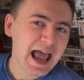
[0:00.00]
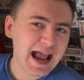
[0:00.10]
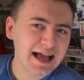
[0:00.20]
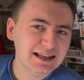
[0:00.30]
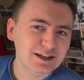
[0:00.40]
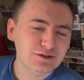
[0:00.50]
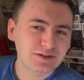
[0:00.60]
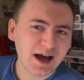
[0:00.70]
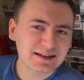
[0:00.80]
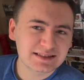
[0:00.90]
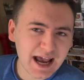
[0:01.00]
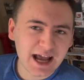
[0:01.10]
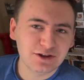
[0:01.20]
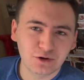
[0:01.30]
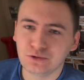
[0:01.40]
And you've got
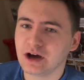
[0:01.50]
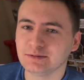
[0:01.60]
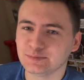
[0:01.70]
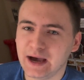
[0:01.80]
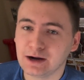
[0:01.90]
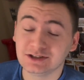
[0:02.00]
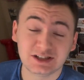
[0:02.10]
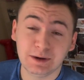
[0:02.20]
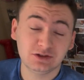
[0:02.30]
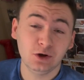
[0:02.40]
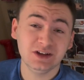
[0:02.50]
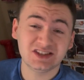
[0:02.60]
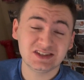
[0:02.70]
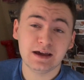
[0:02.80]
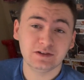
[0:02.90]
Daniel who comes back, which is about the only
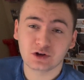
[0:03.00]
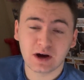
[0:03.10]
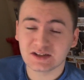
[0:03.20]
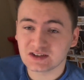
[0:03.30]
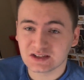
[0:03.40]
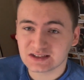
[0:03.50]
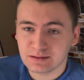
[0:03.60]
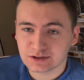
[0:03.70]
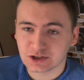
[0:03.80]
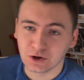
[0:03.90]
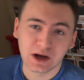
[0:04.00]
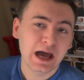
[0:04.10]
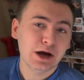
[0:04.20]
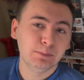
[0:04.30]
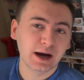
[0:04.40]
saving grace of this episode.
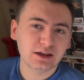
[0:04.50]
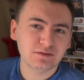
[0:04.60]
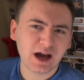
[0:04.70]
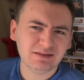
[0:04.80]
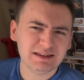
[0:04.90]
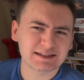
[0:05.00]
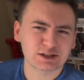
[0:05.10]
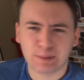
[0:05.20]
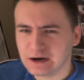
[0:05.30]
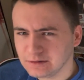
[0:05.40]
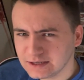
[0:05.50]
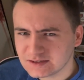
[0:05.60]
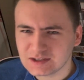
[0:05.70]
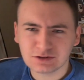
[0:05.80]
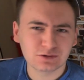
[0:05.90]
But you've got the
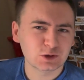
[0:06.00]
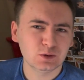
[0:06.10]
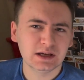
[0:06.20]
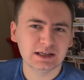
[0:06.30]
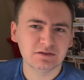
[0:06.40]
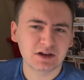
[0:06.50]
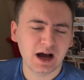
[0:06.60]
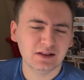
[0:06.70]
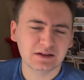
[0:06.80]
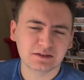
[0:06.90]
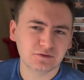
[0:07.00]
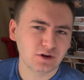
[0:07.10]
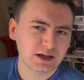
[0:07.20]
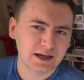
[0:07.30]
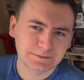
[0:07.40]
experiments that they're doing. You've got, like, the
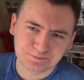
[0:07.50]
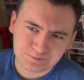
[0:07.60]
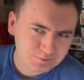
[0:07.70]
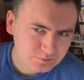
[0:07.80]
frickin'